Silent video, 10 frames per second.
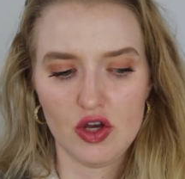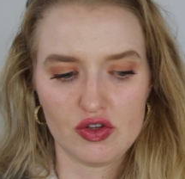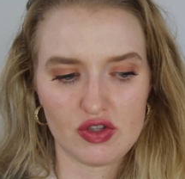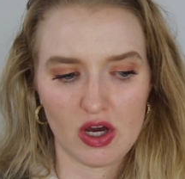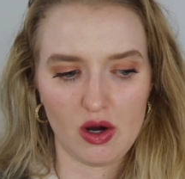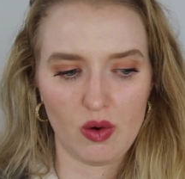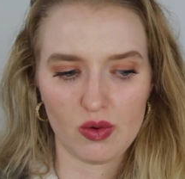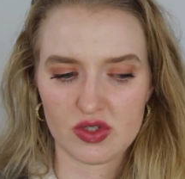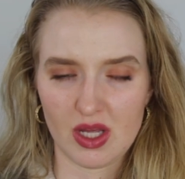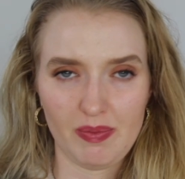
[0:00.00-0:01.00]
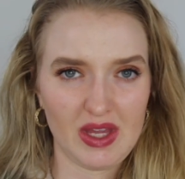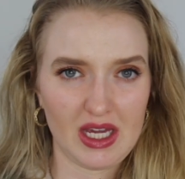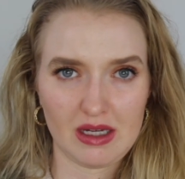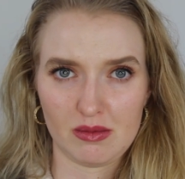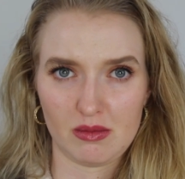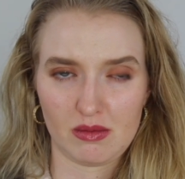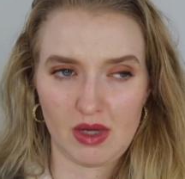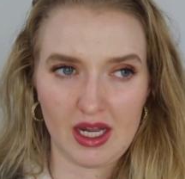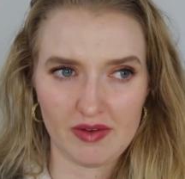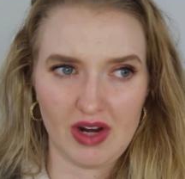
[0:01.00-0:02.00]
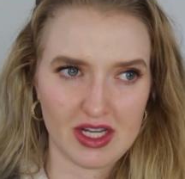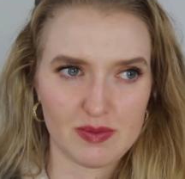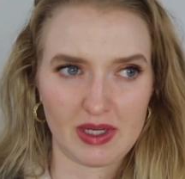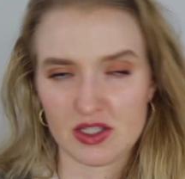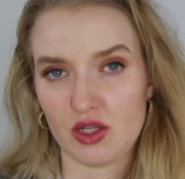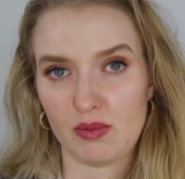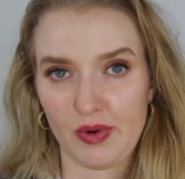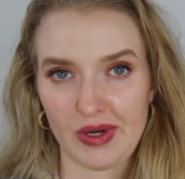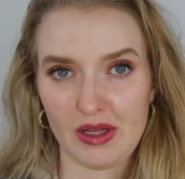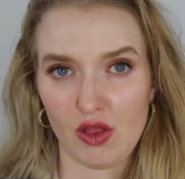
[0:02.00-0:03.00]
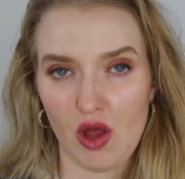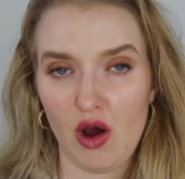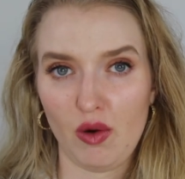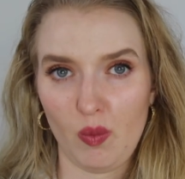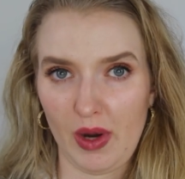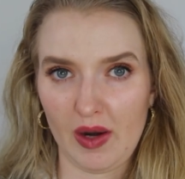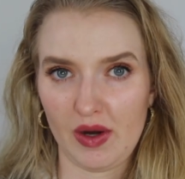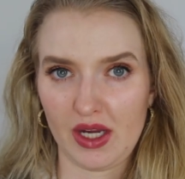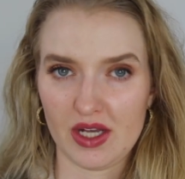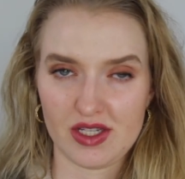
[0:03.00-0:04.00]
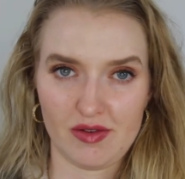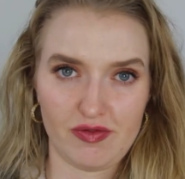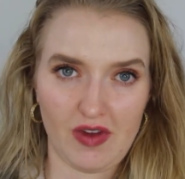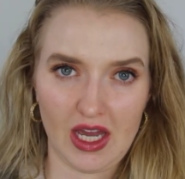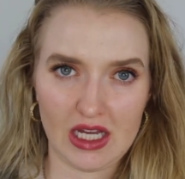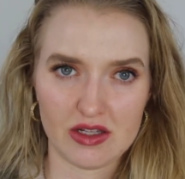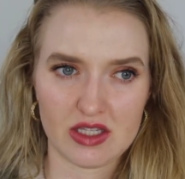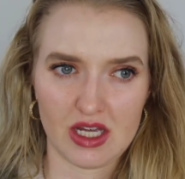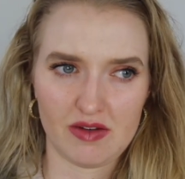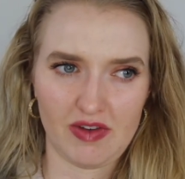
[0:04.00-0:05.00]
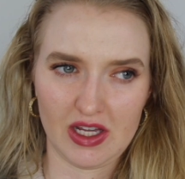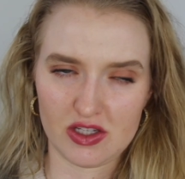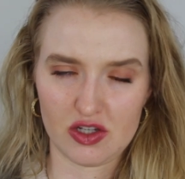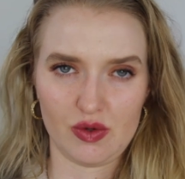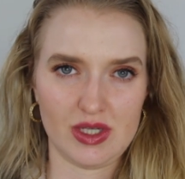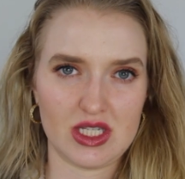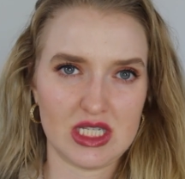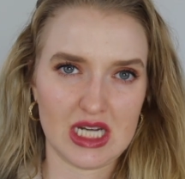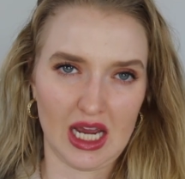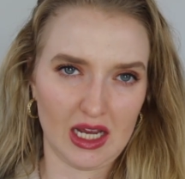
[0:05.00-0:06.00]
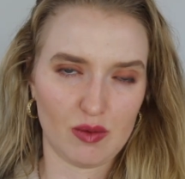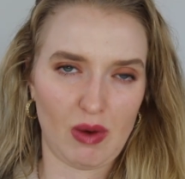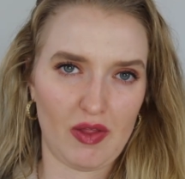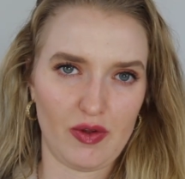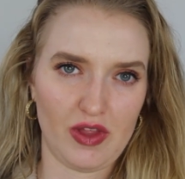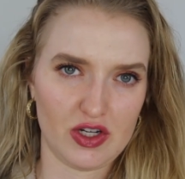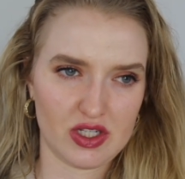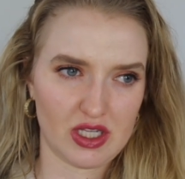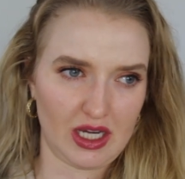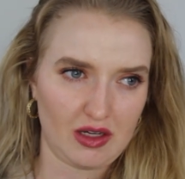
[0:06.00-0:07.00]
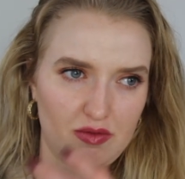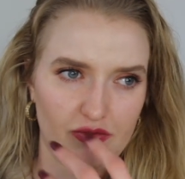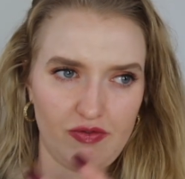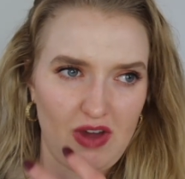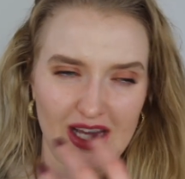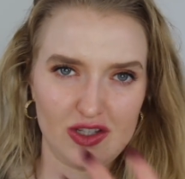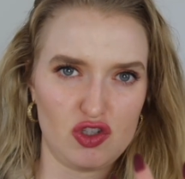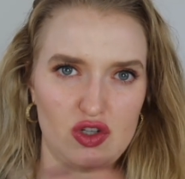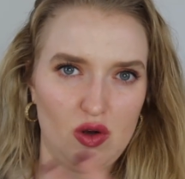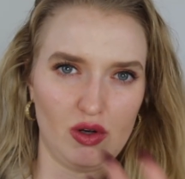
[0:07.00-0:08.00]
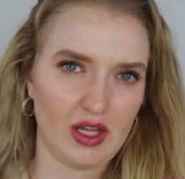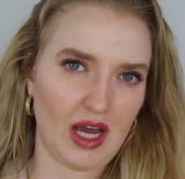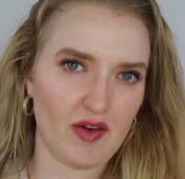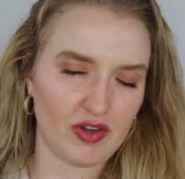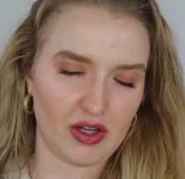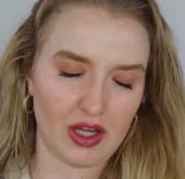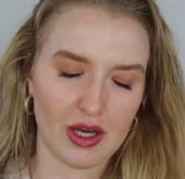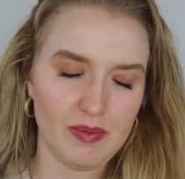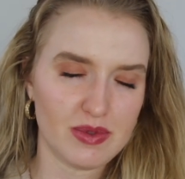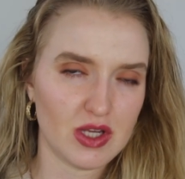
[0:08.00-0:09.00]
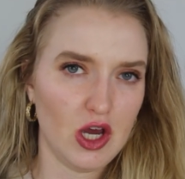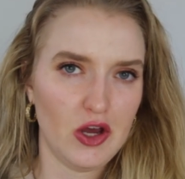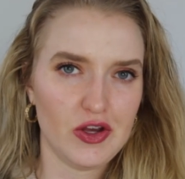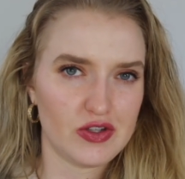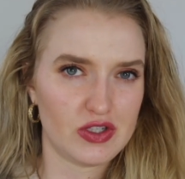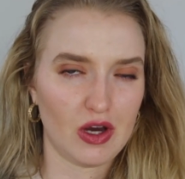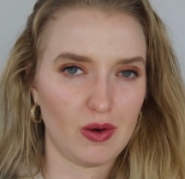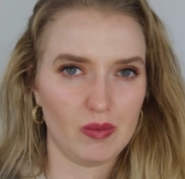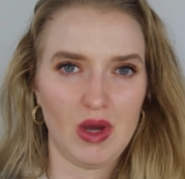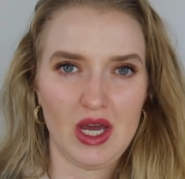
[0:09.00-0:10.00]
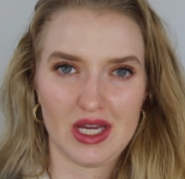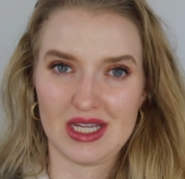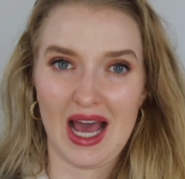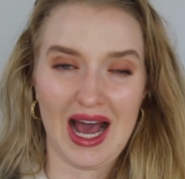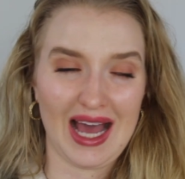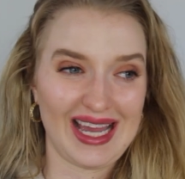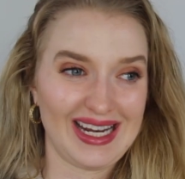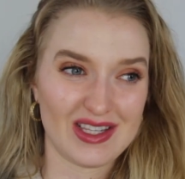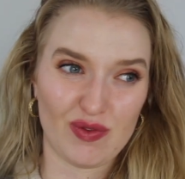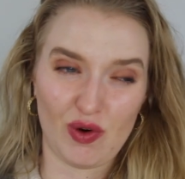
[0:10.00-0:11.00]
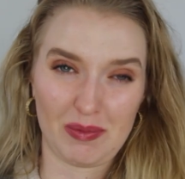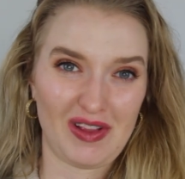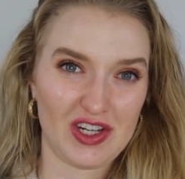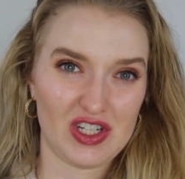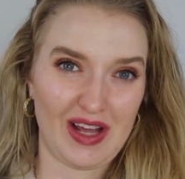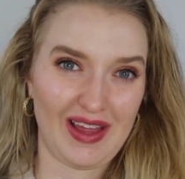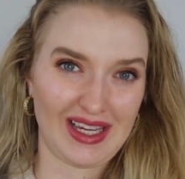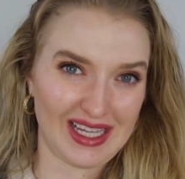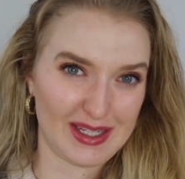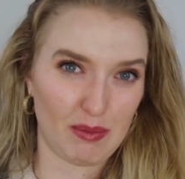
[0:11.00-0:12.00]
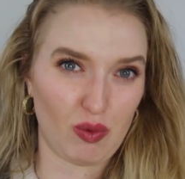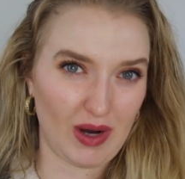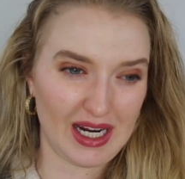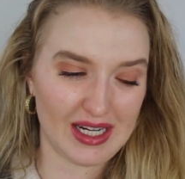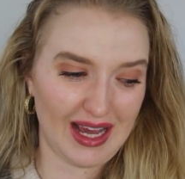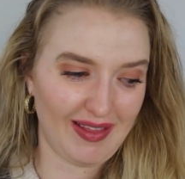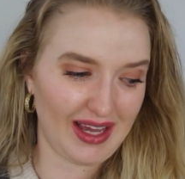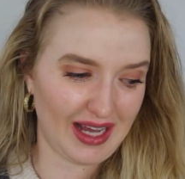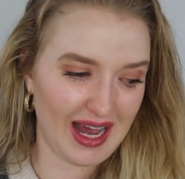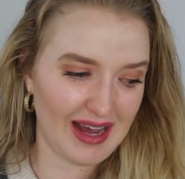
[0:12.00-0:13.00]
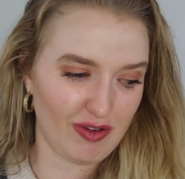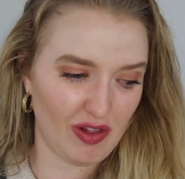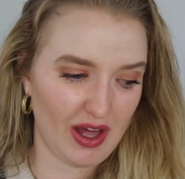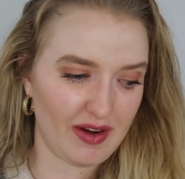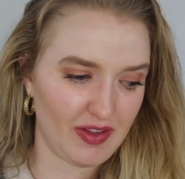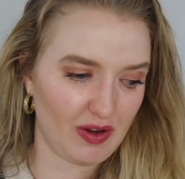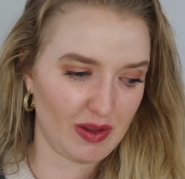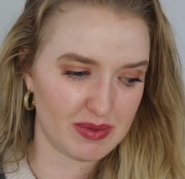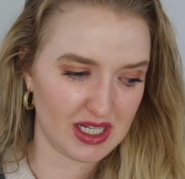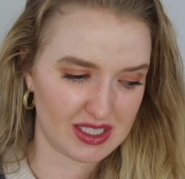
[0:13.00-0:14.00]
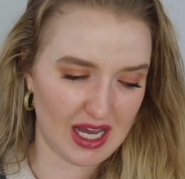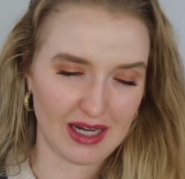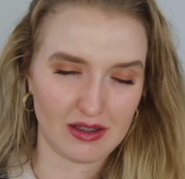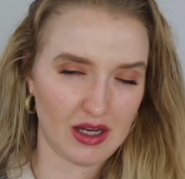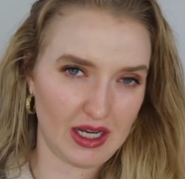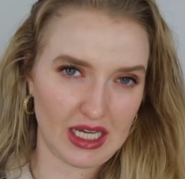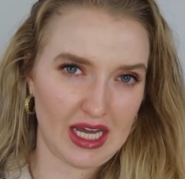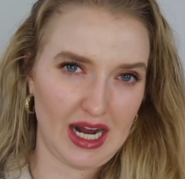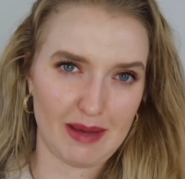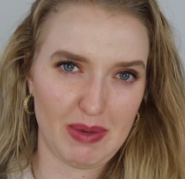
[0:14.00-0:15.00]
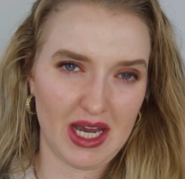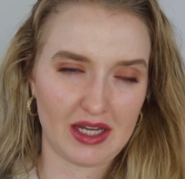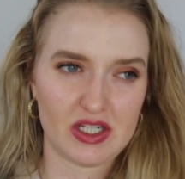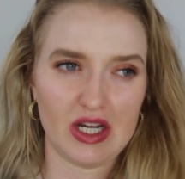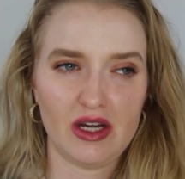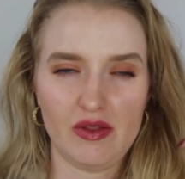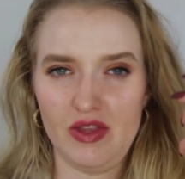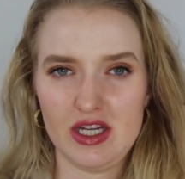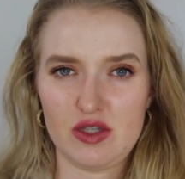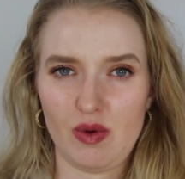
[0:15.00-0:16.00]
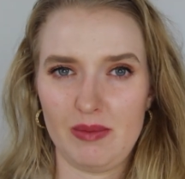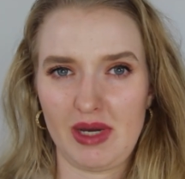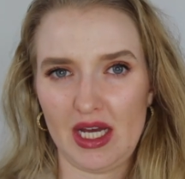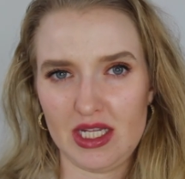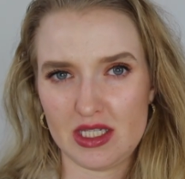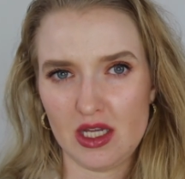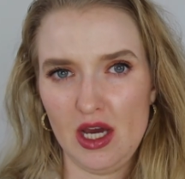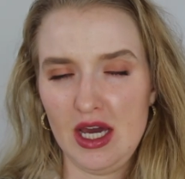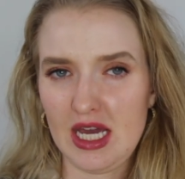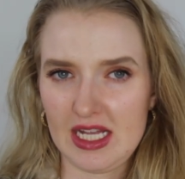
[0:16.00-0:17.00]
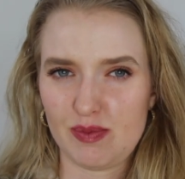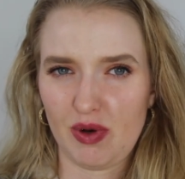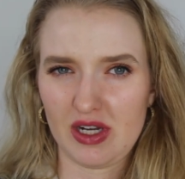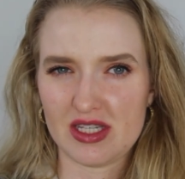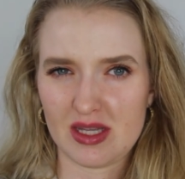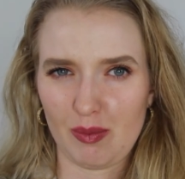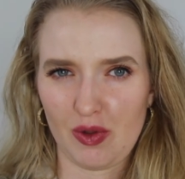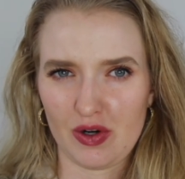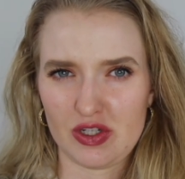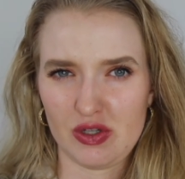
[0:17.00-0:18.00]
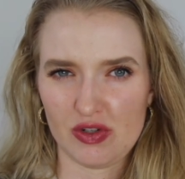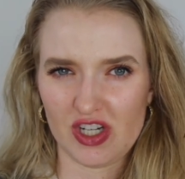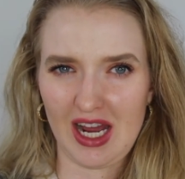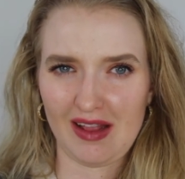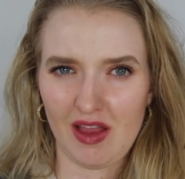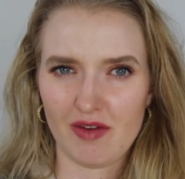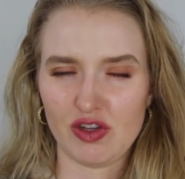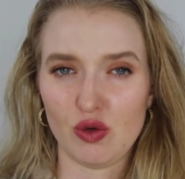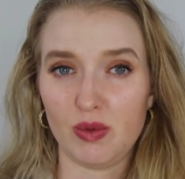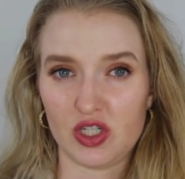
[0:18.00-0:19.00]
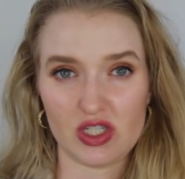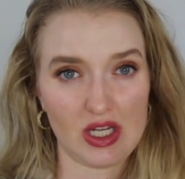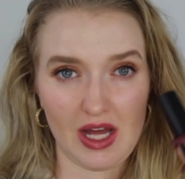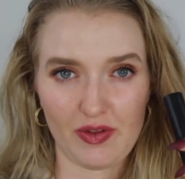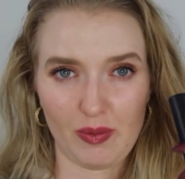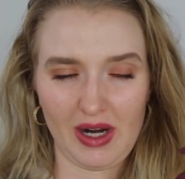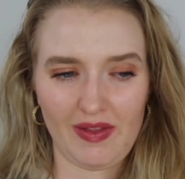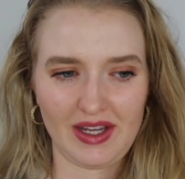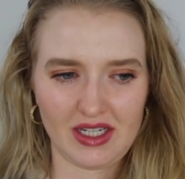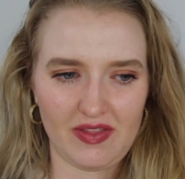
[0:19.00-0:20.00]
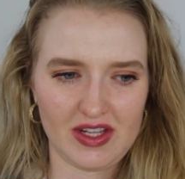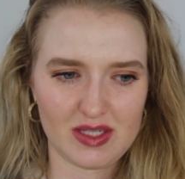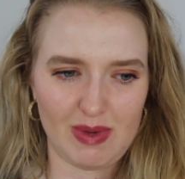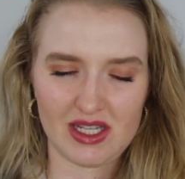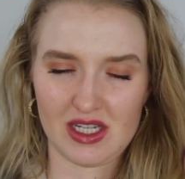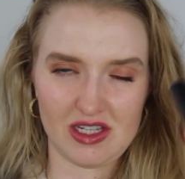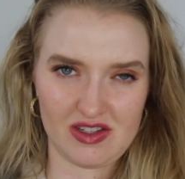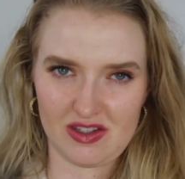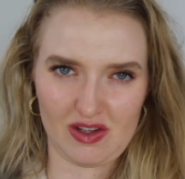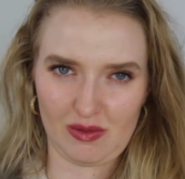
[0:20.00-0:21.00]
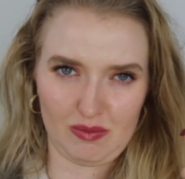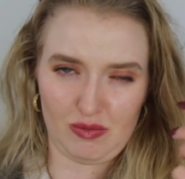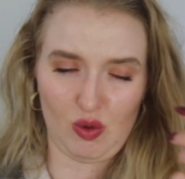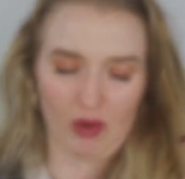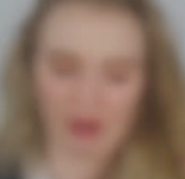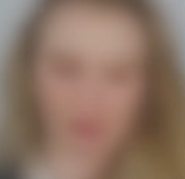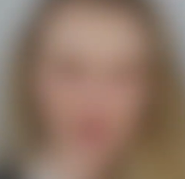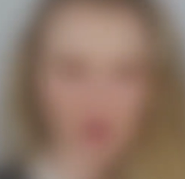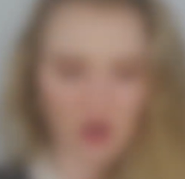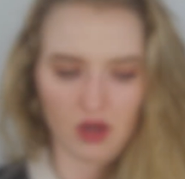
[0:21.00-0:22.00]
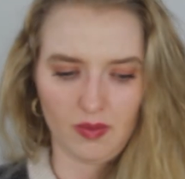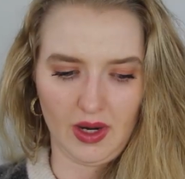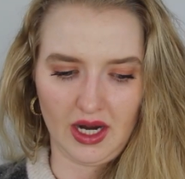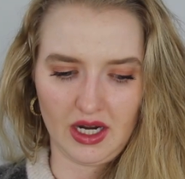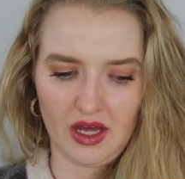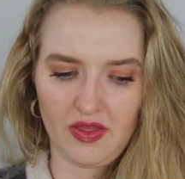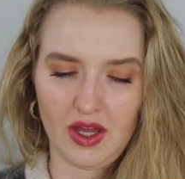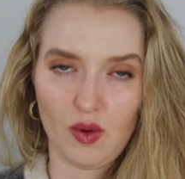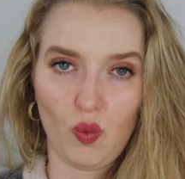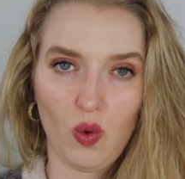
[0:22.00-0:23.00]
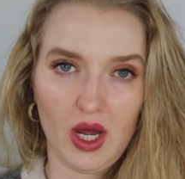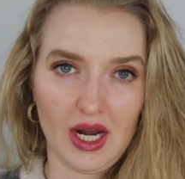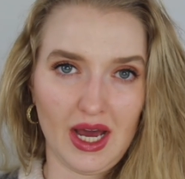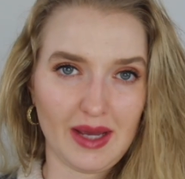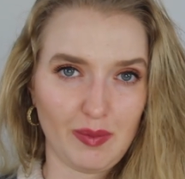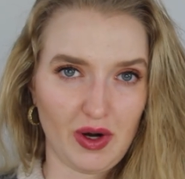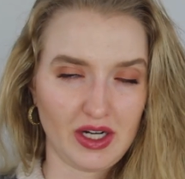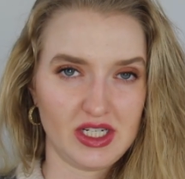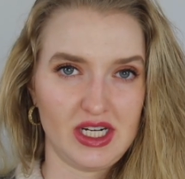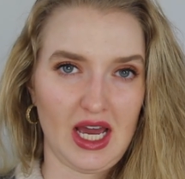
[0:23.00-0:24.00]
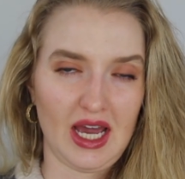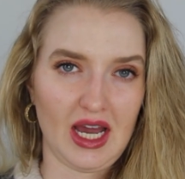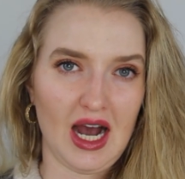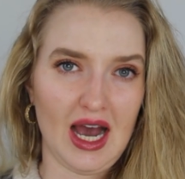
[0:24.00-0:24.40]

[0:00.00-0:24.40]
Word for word: So something kind of nice because they're pretty long wearing. As it fades into a stain rather than just like fades totally off your lips. So yeah, it is a formulation I like. It's a brand I like. I have a lot of their lipsticks. Again, I picked this one because it's pretty similar to Chai Love You, which is another one I liked, and then Spice and Easy is a great one too. All right, and then what I'm wearing today.